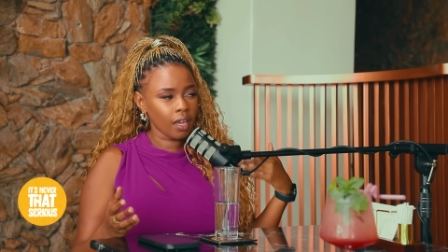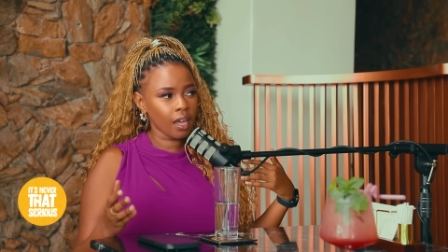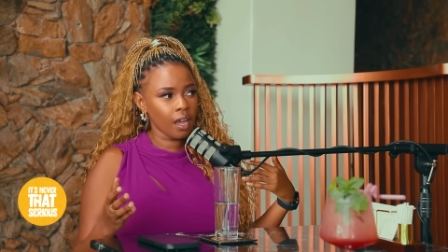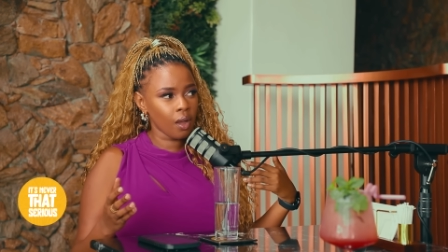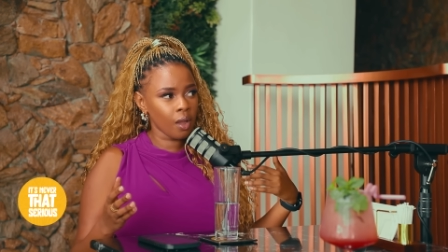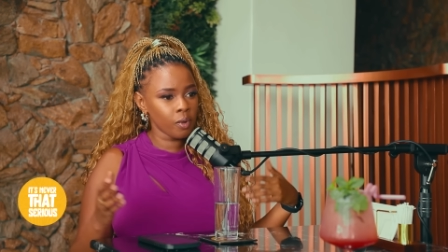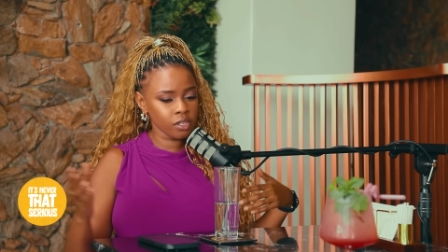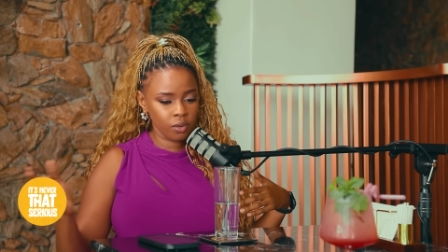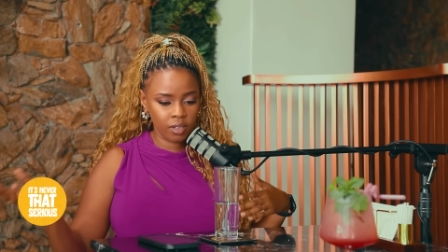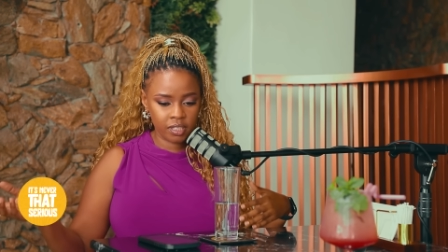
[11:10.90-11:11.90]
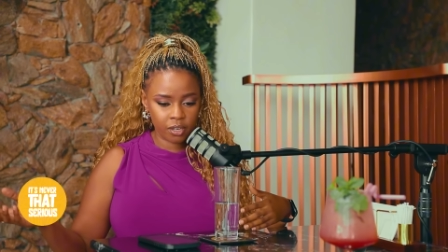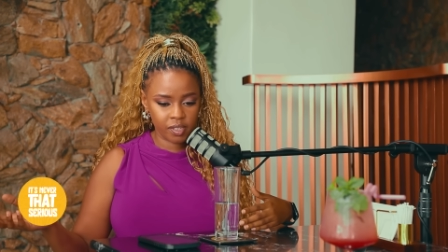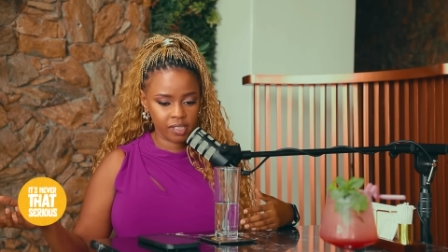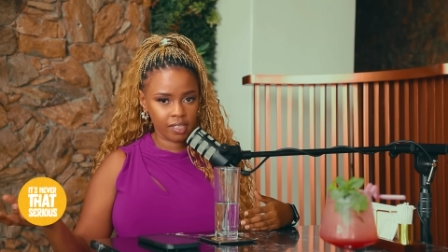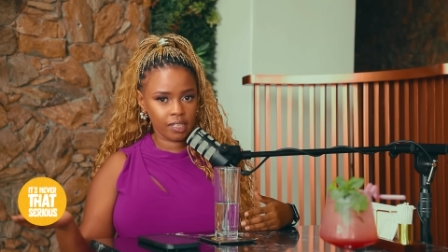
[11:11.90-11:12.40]
Like, I went on holiday
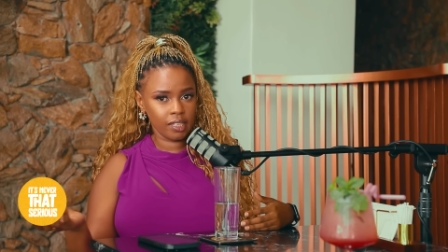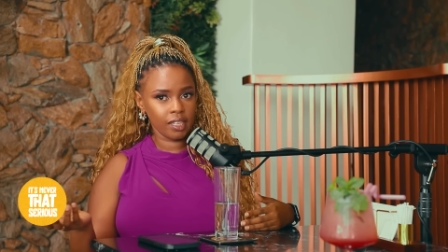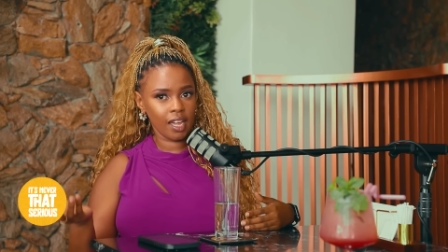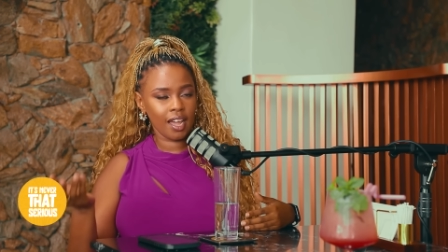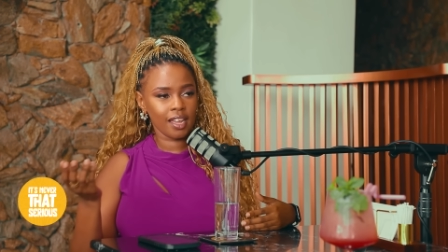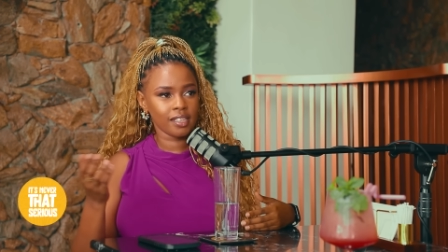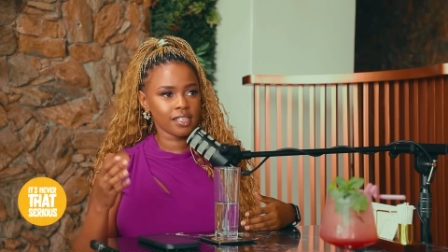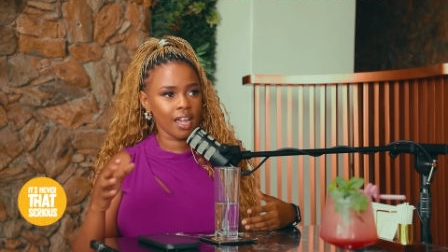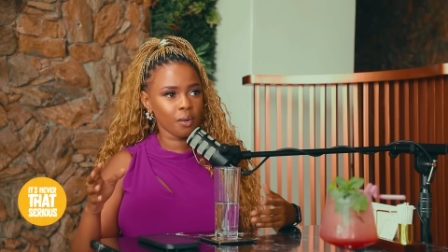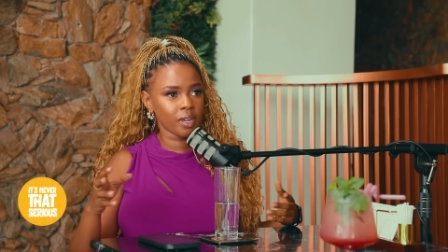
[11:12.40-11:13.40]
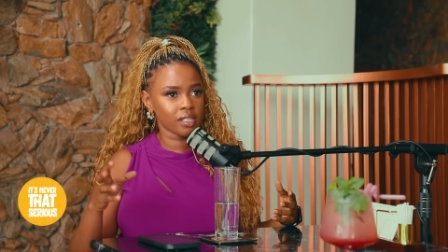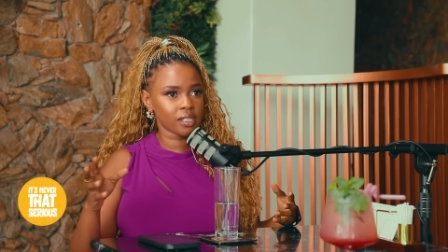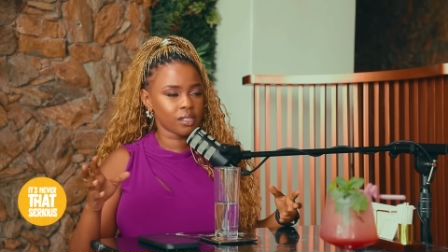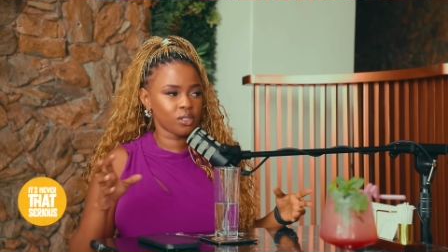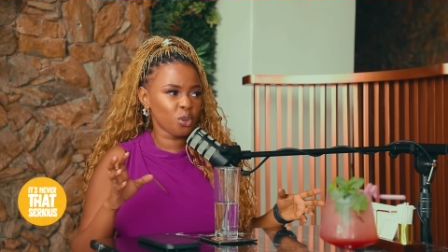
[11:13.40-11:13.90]
recently and I
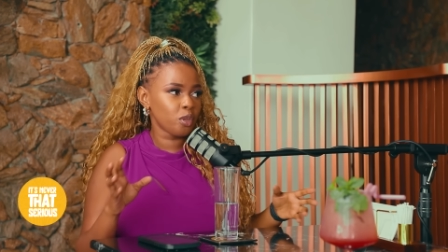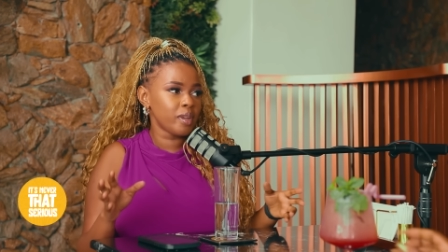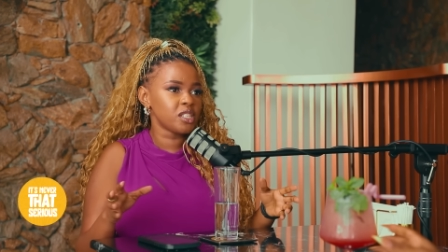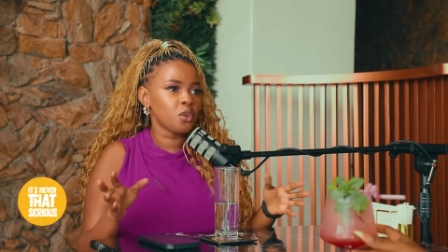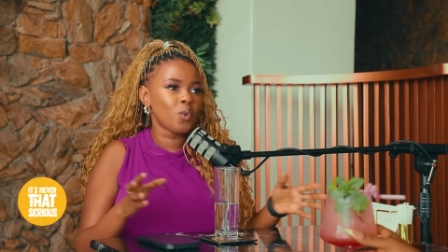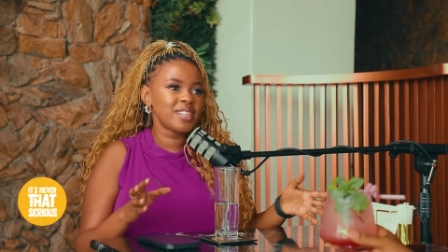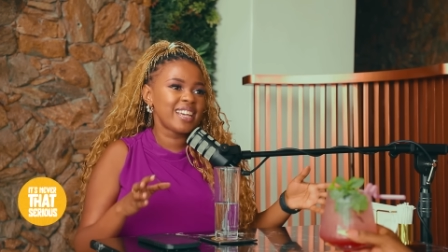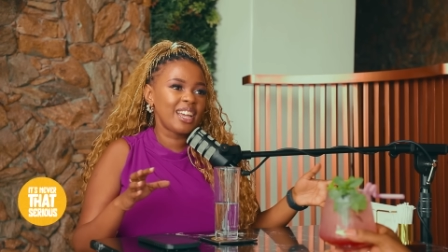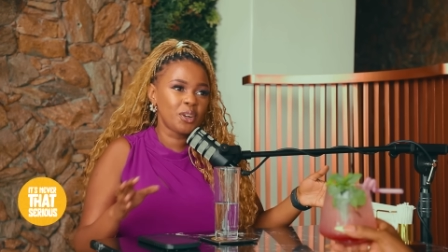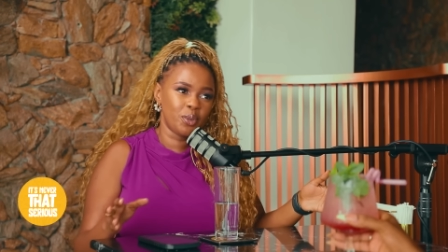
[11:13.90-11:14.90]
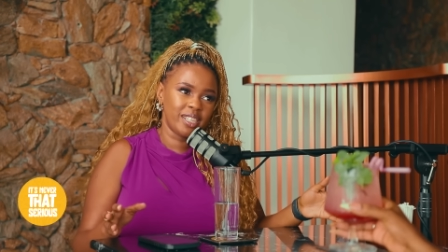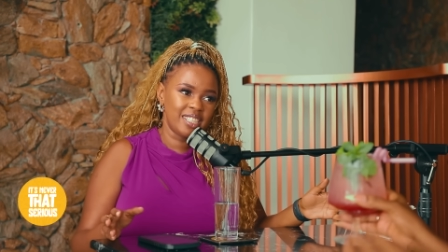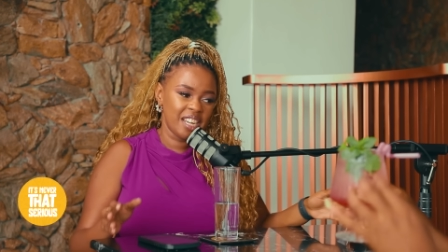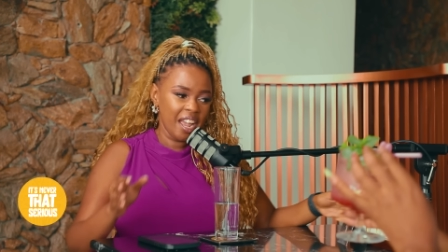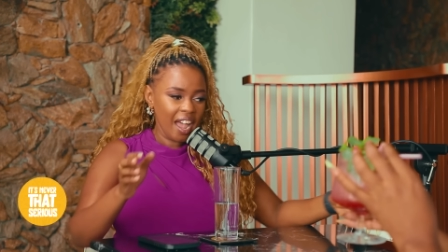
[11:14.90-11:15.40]
was documenting what I could.